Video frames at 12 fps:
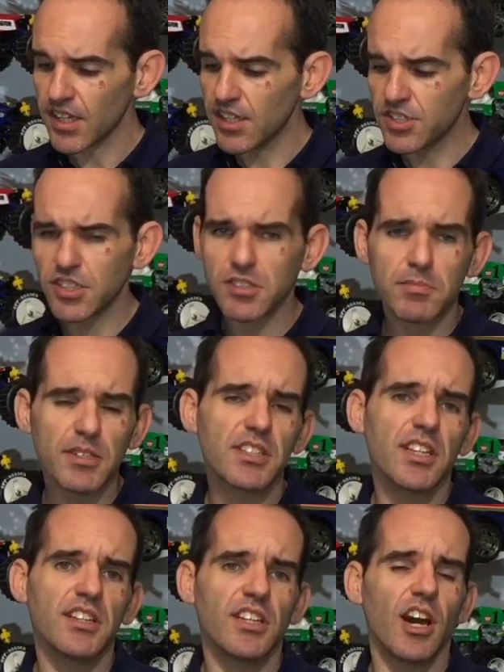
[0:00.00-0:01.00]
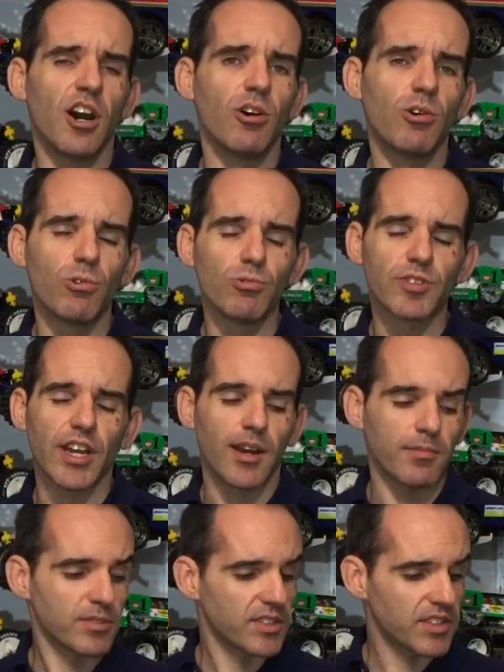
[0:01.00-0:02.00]
it's just missing the old
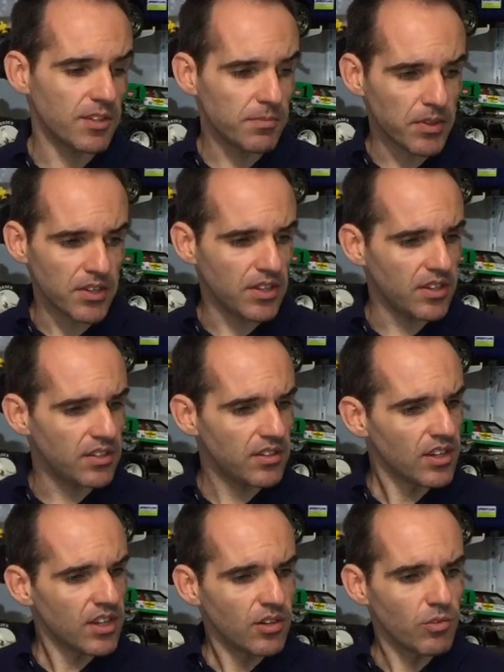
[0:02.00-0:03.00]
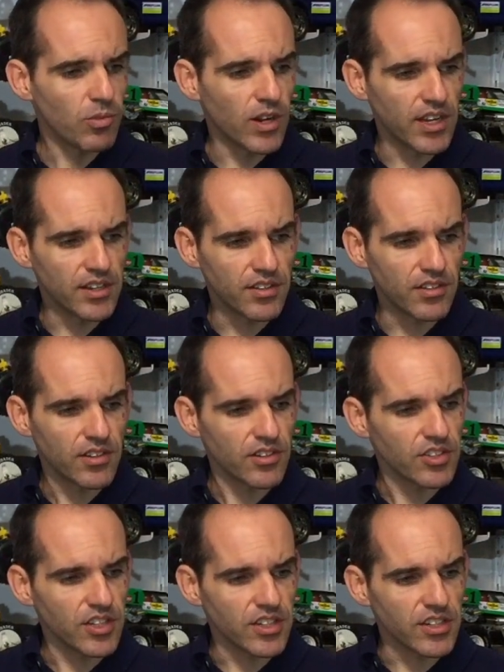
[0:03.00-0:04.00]
CP1, I
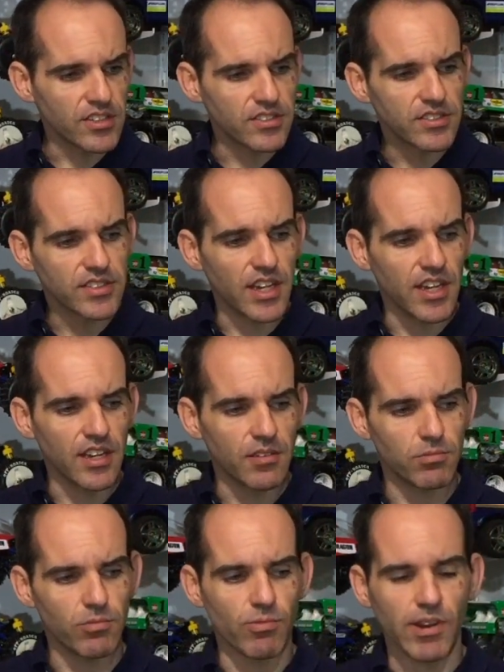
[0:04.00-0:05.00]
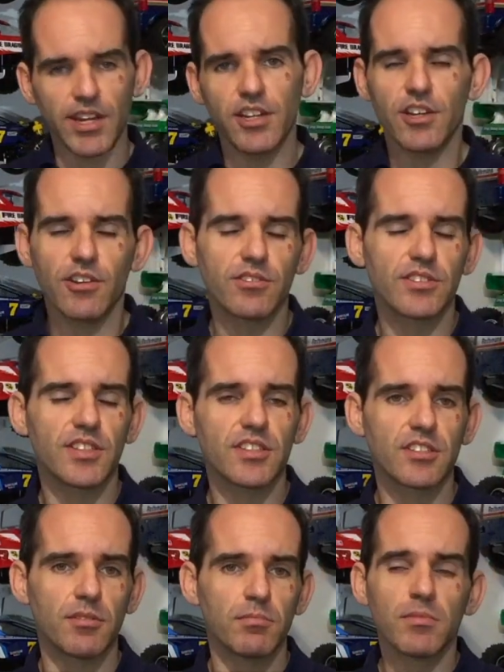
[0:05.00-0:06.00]
think it is, radio
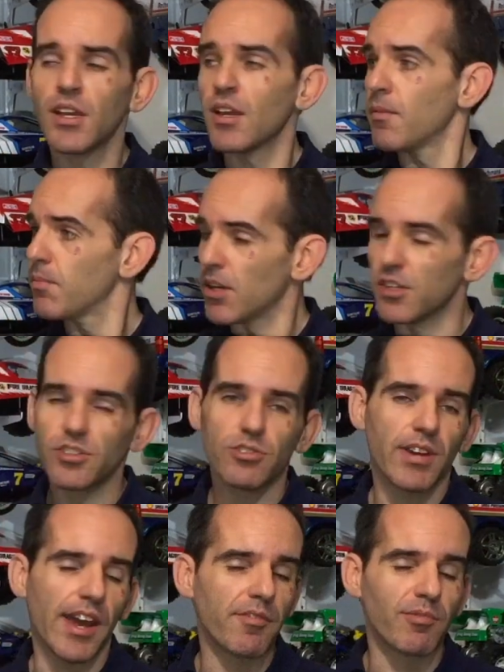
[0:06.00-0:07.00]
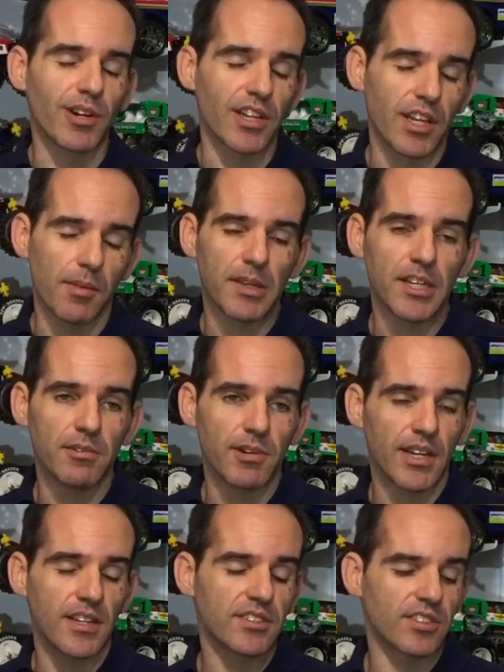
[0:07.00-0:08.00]
system. But I do have one of them
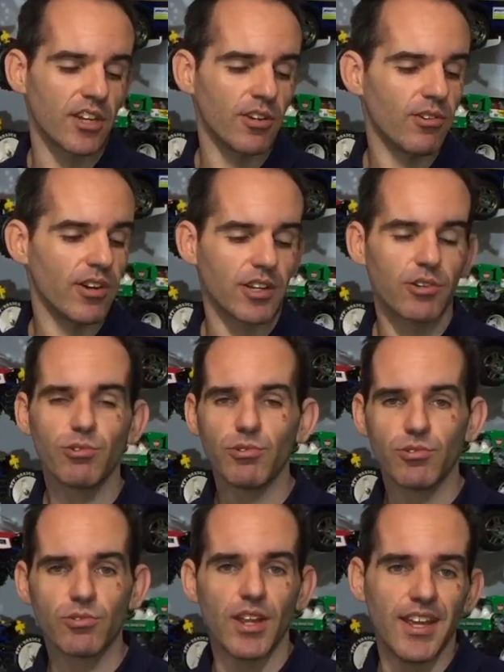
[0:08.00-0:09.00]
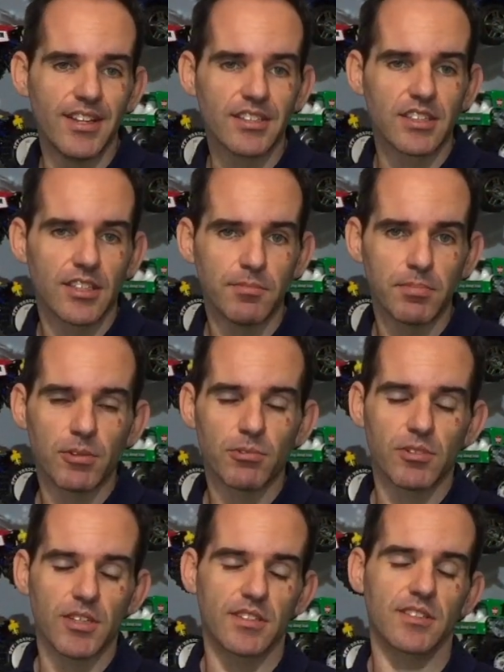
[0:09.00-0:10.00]
anyway, so I could easily
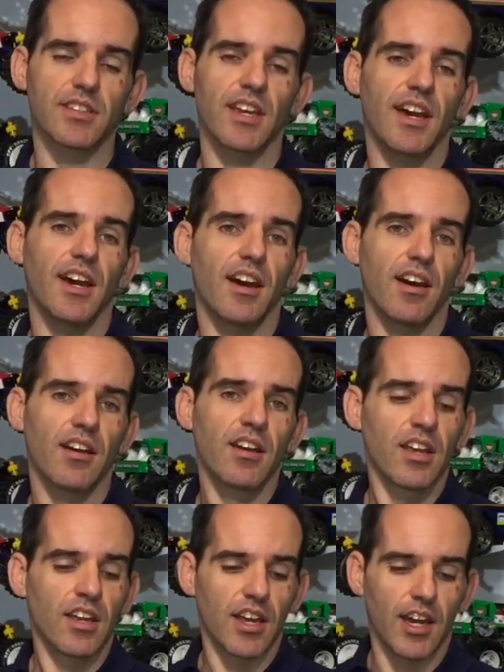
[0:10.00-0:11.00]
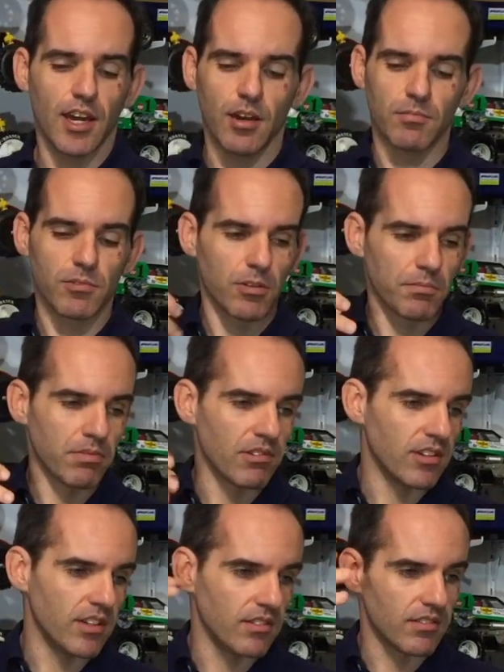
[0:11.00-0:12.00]
build this car
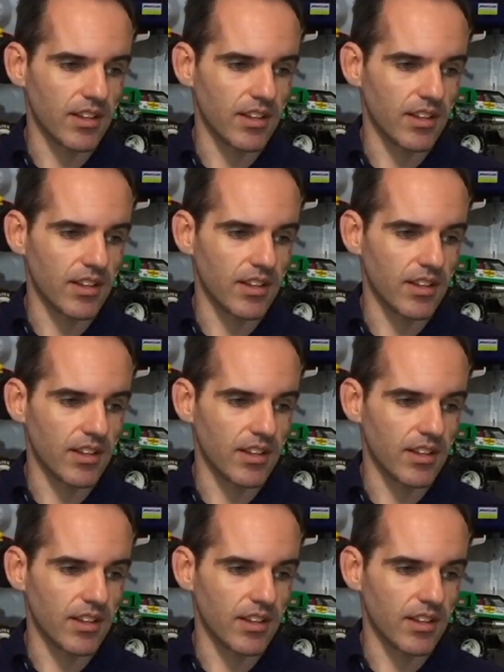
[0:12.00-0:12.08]
complete